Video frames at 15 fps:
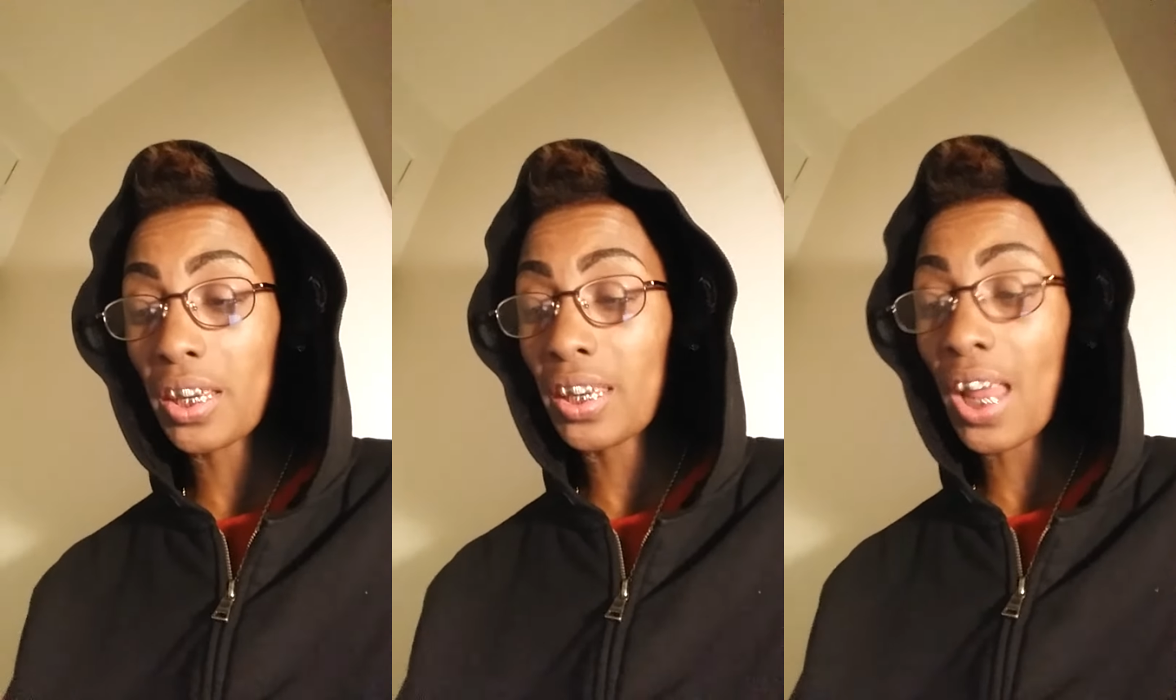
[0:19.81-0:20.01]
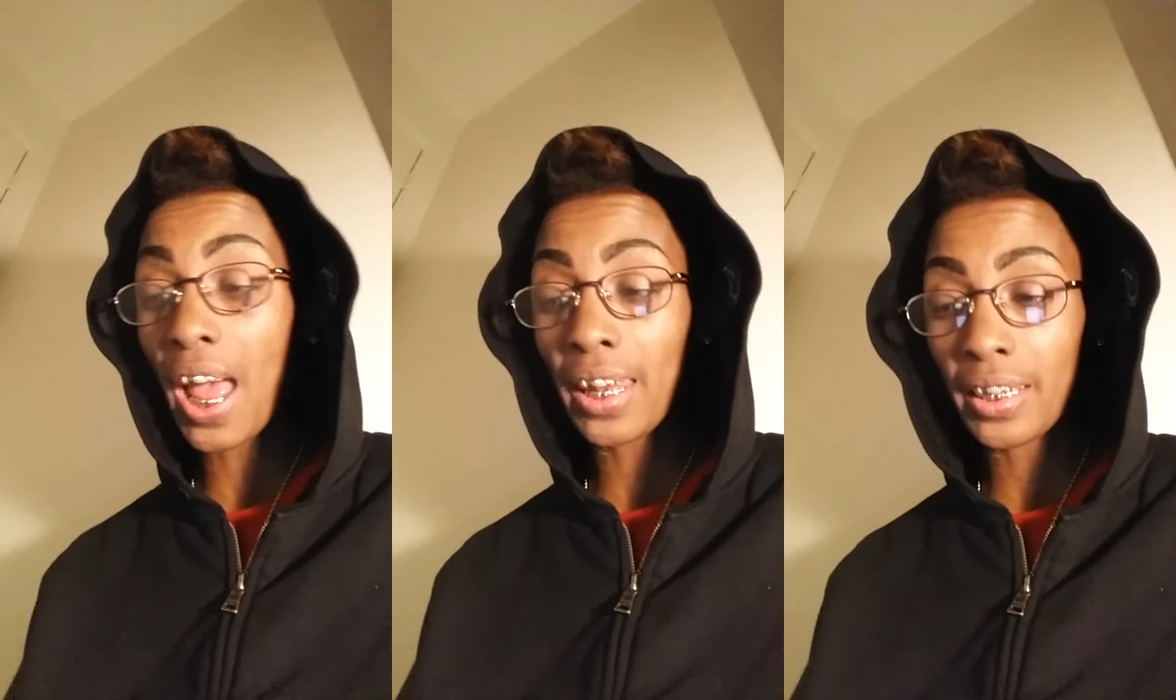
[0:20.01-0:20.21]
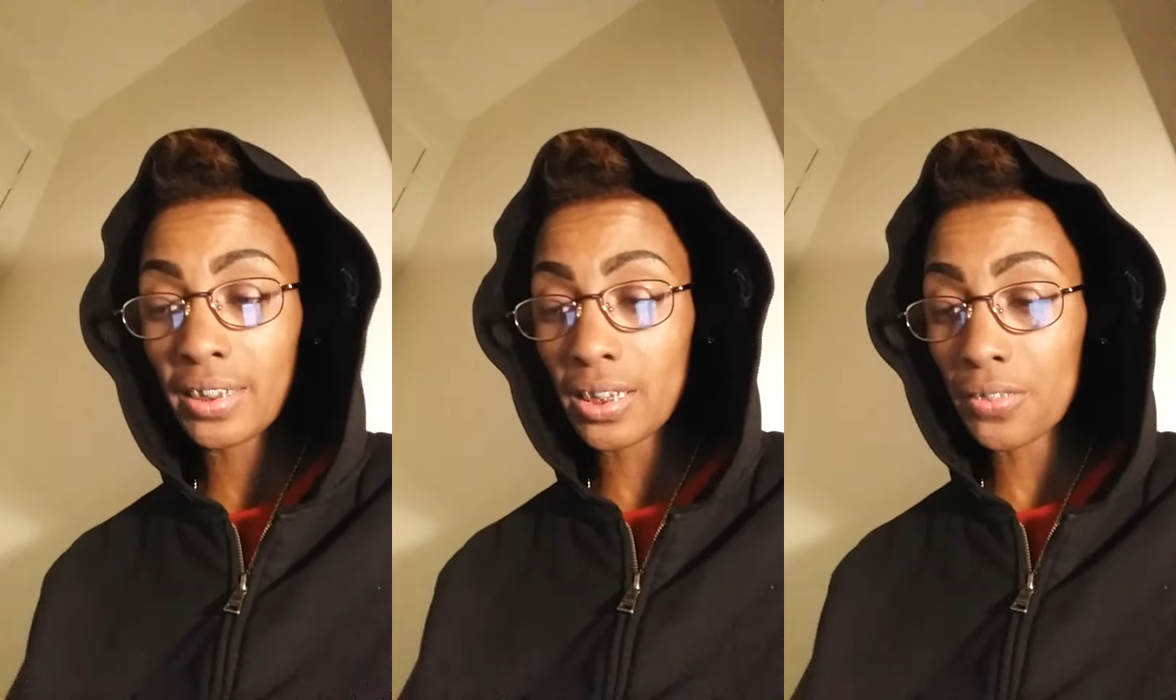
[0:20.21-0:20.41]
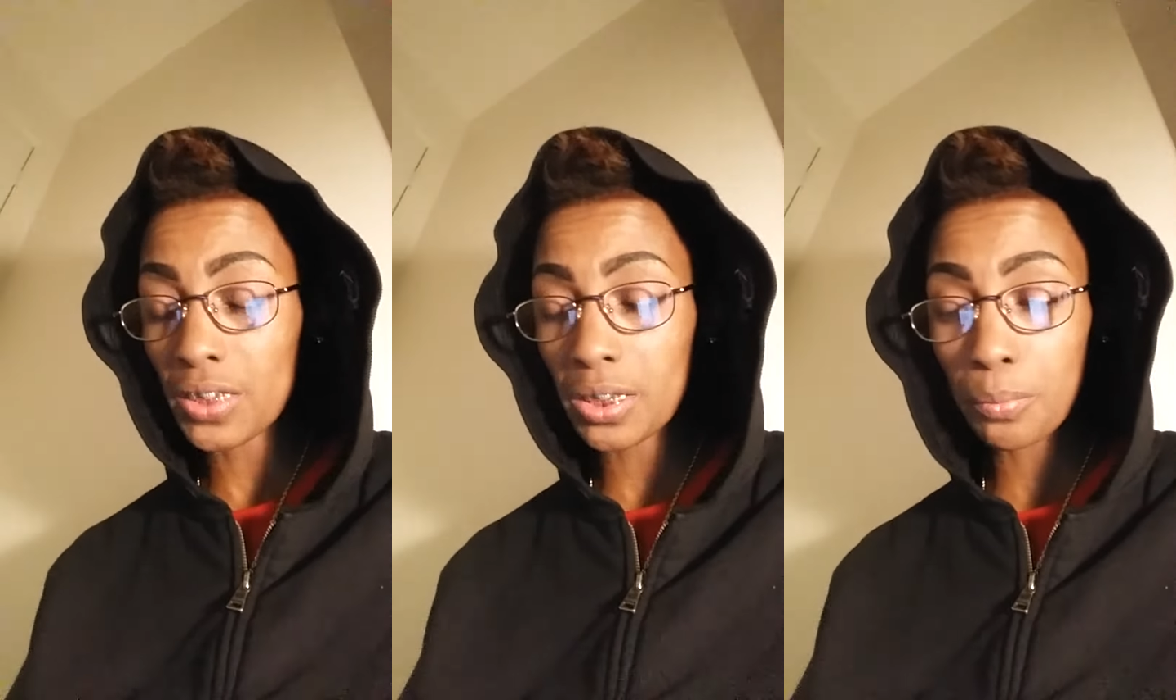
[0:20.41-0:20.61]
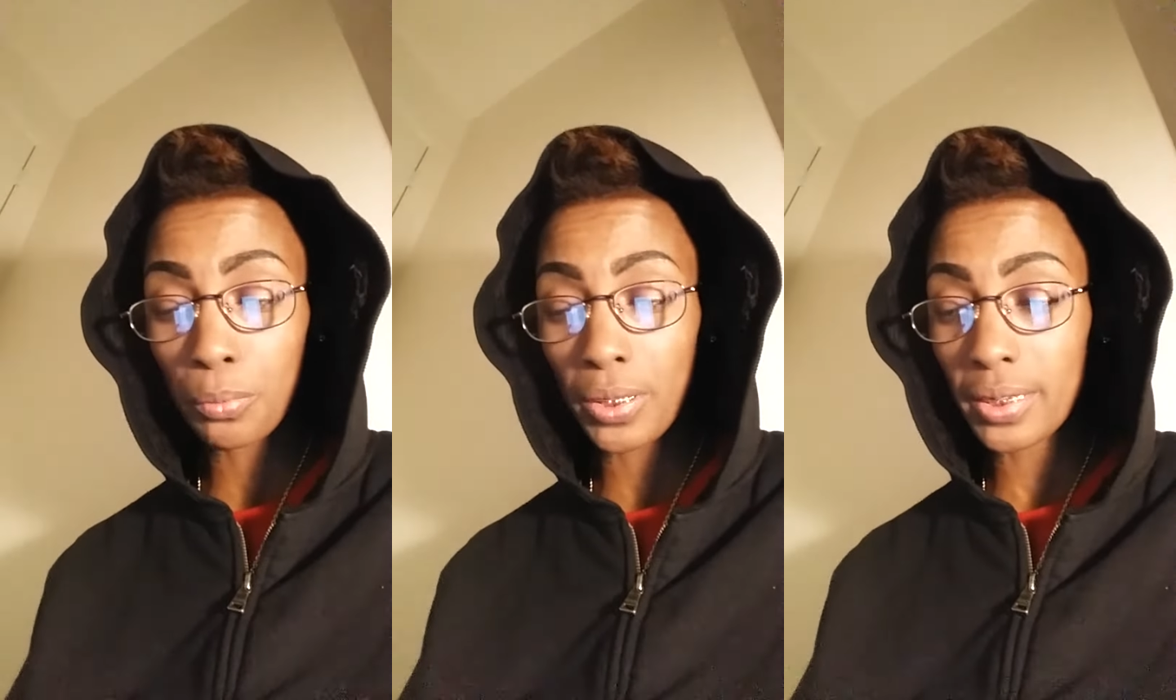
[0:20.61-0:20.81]
knowledge of
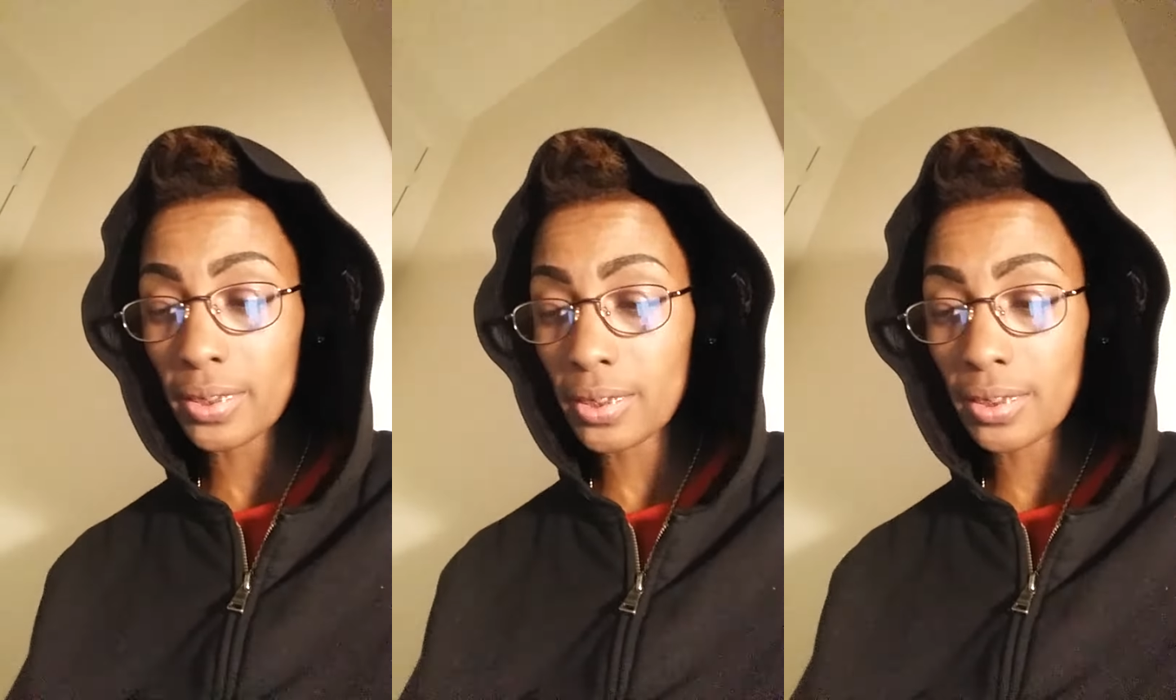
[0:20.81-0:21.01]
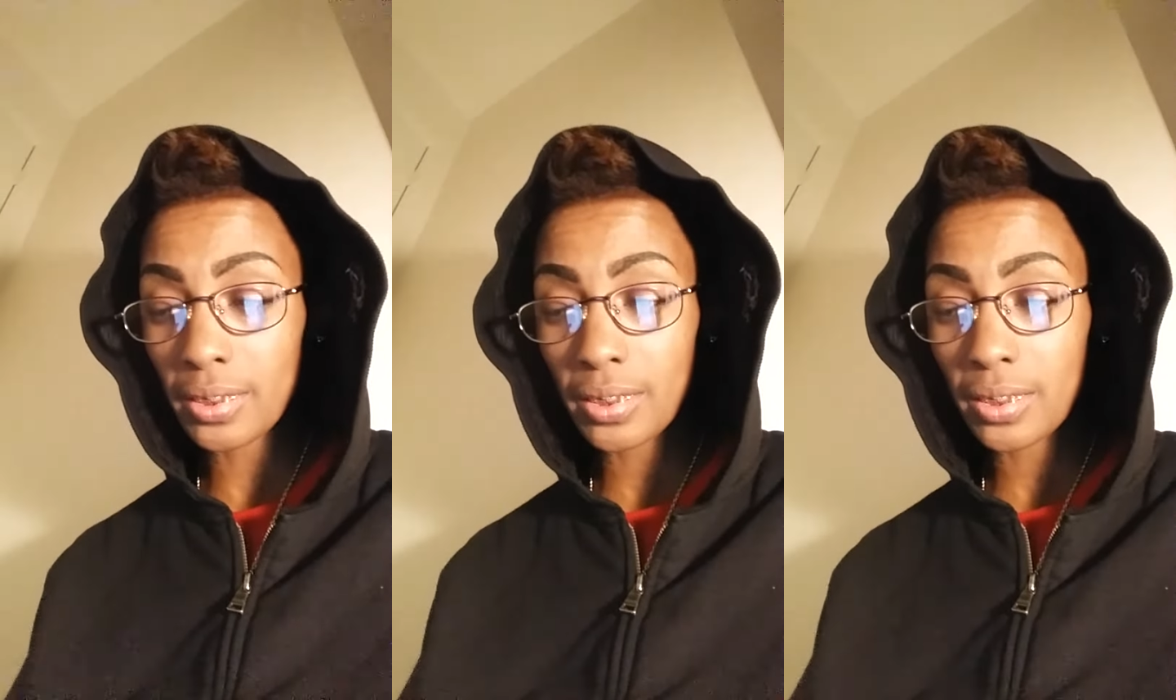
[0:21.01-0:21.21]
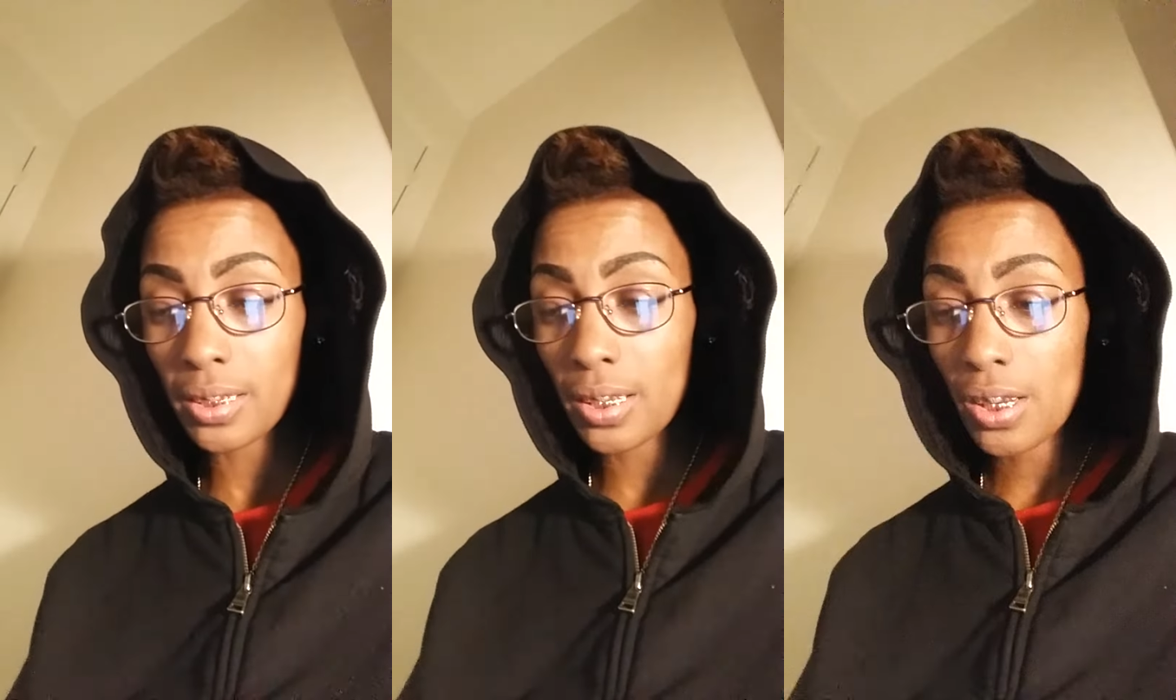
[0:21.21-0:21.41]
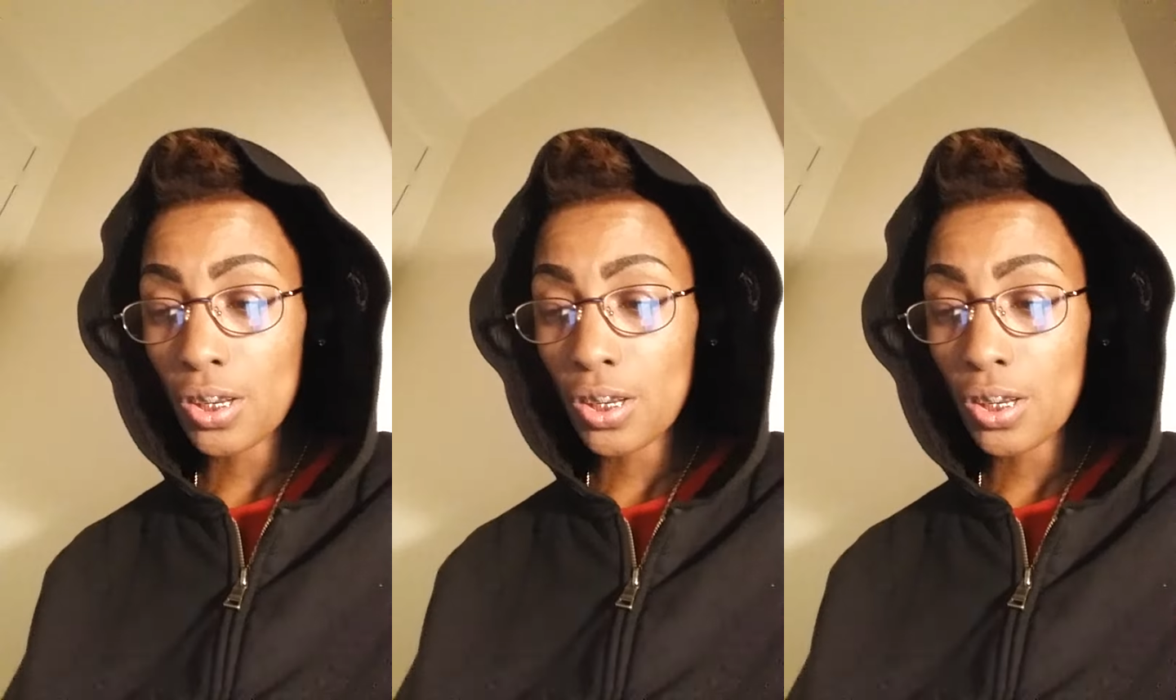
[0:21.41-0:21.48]
its presence.